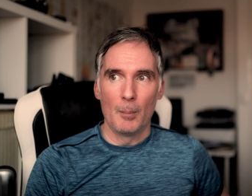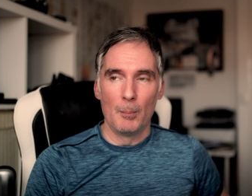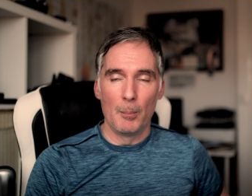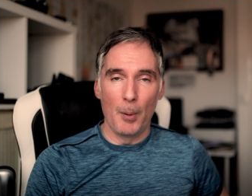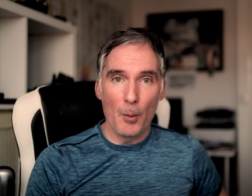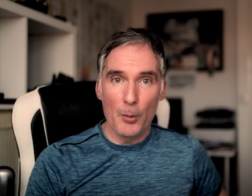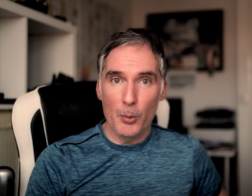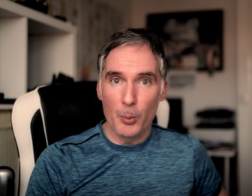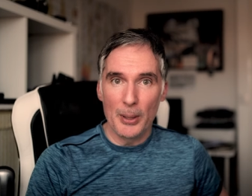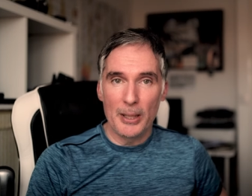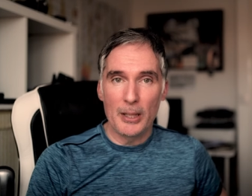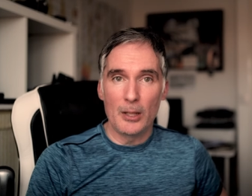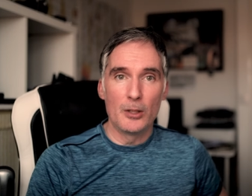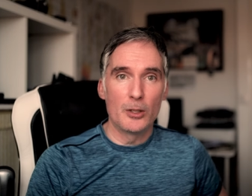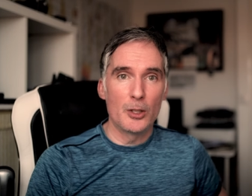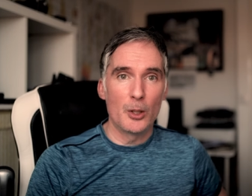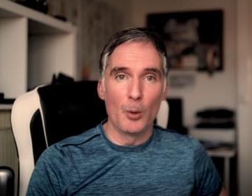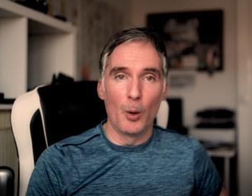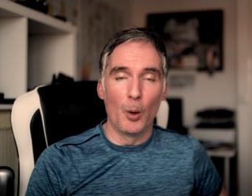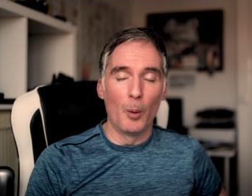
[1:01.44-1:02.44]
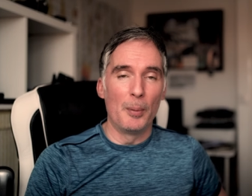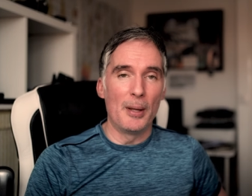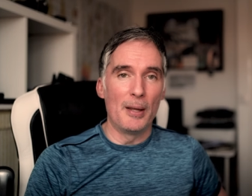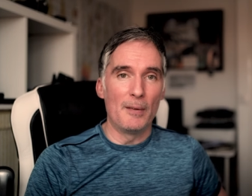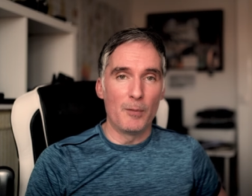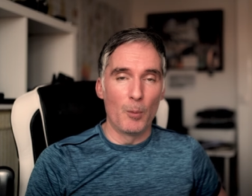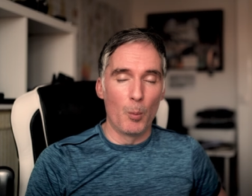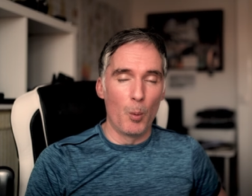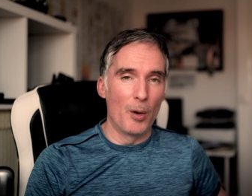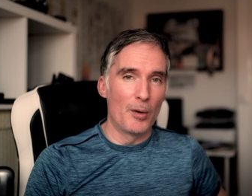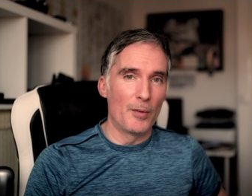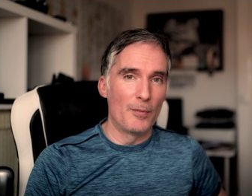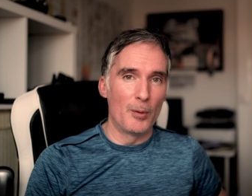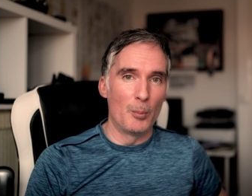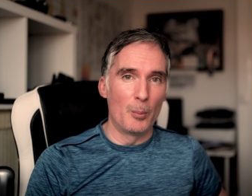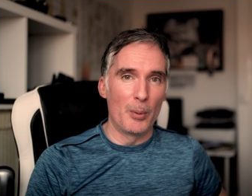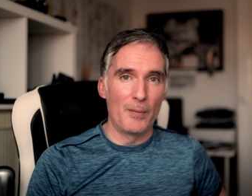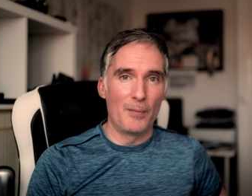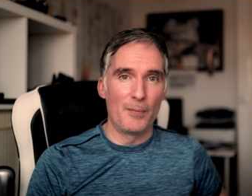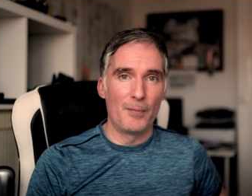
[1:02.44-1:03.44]
Both we can do, albeit for 1 of
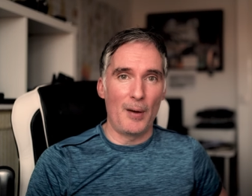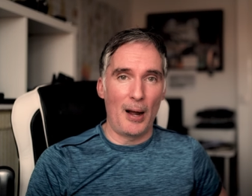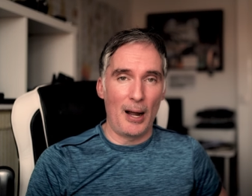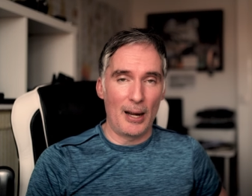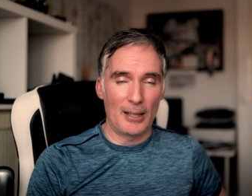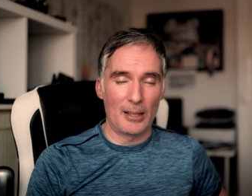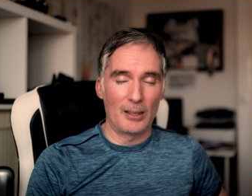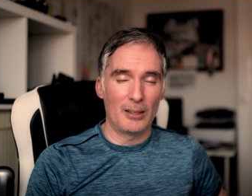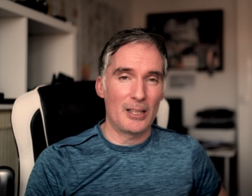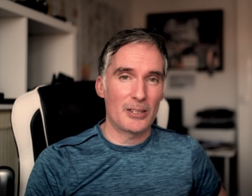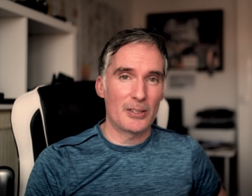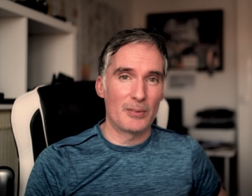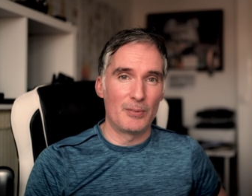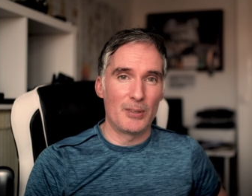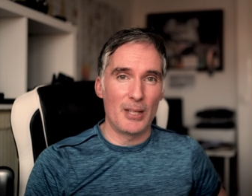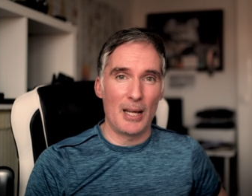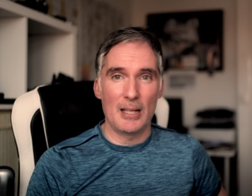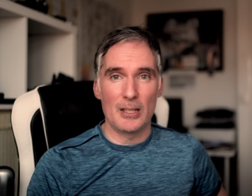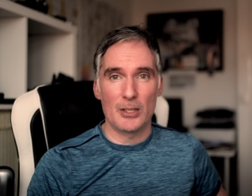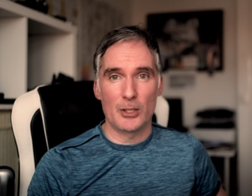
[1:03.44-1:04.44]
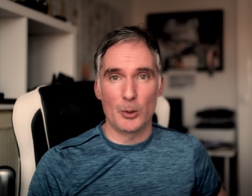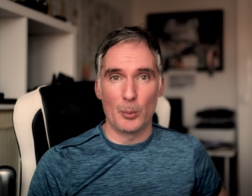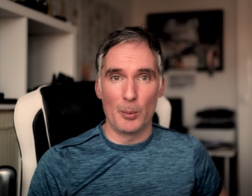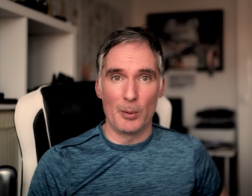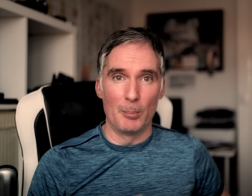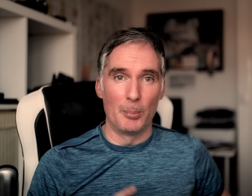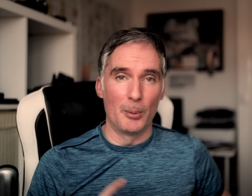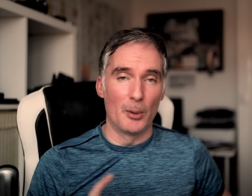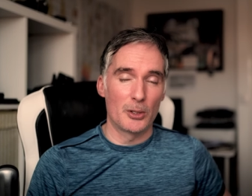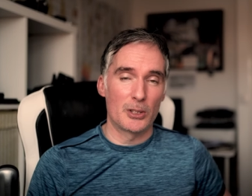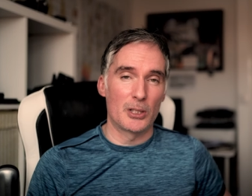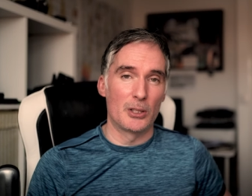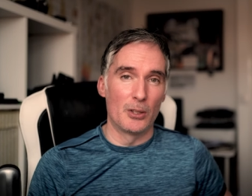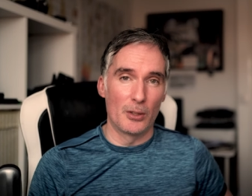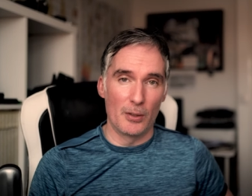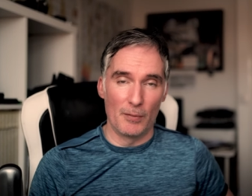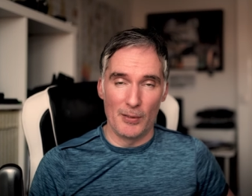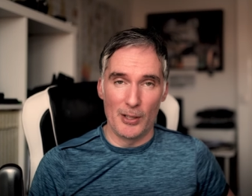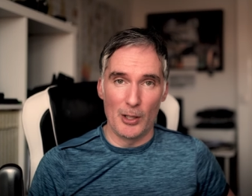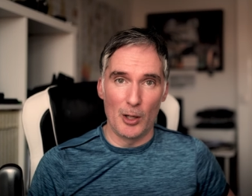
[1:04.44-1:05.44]
them we've had a clash of dates, so we've brought in
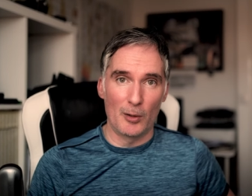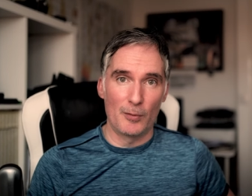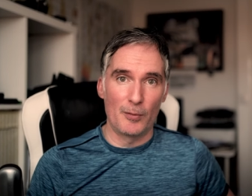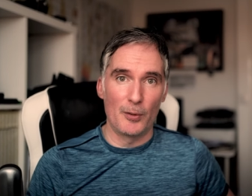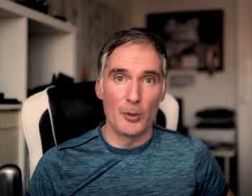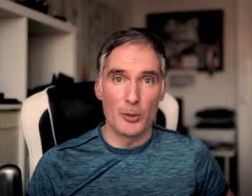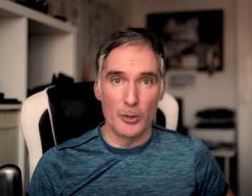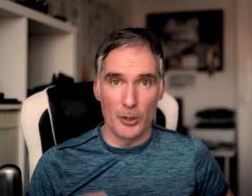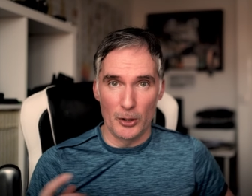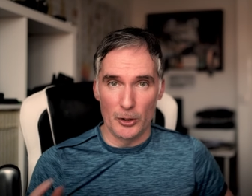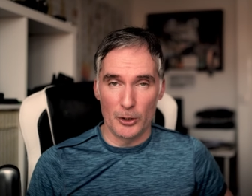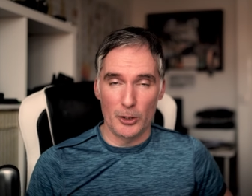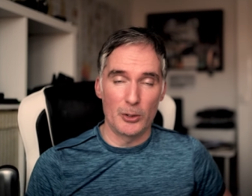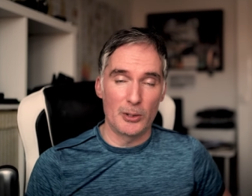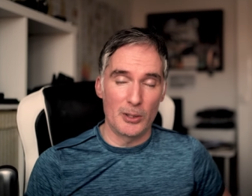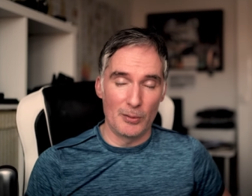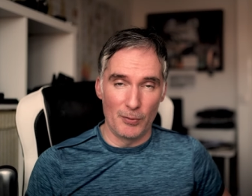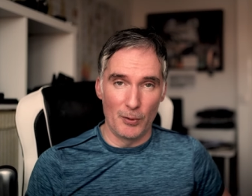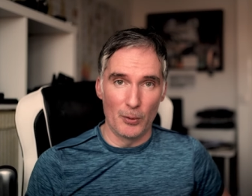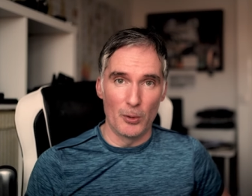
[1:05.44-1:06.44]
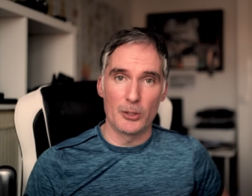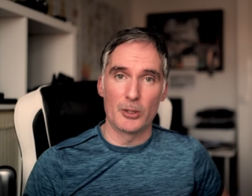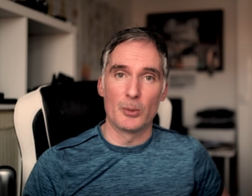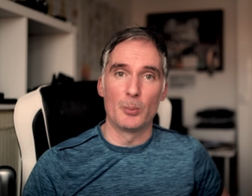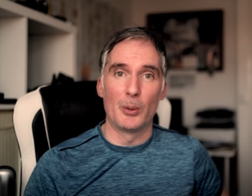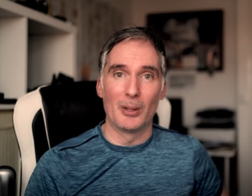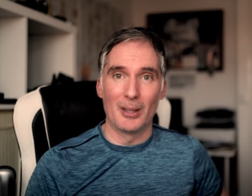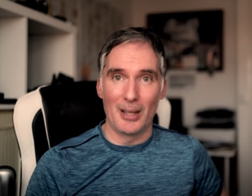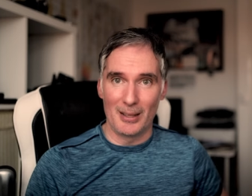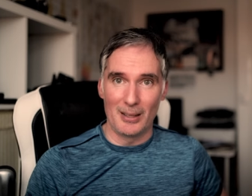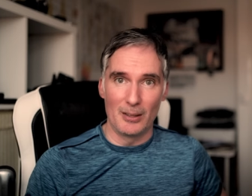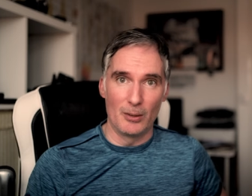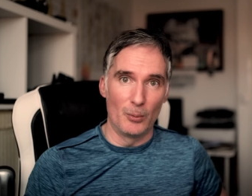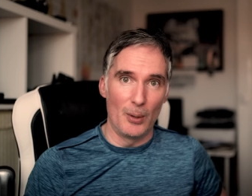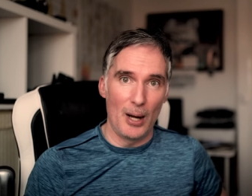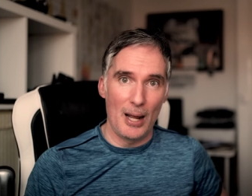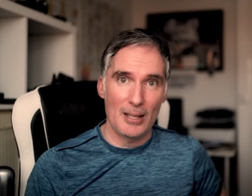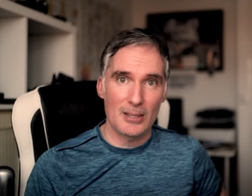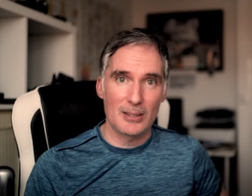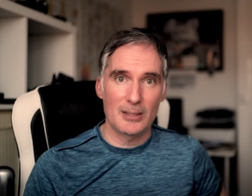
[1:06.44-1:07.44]
another videographer who's going to shoot it for us and we'll edit the
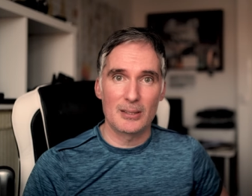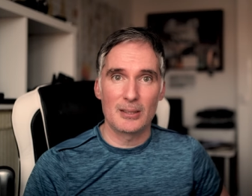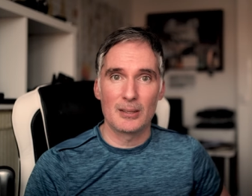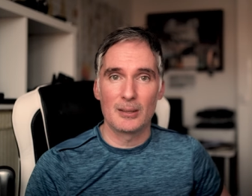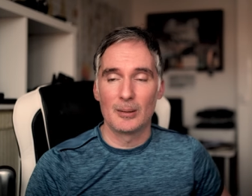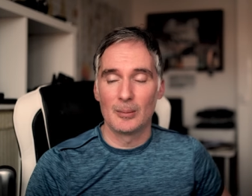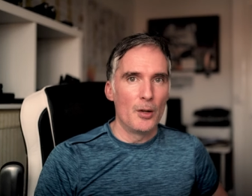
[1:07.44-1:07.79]
rest.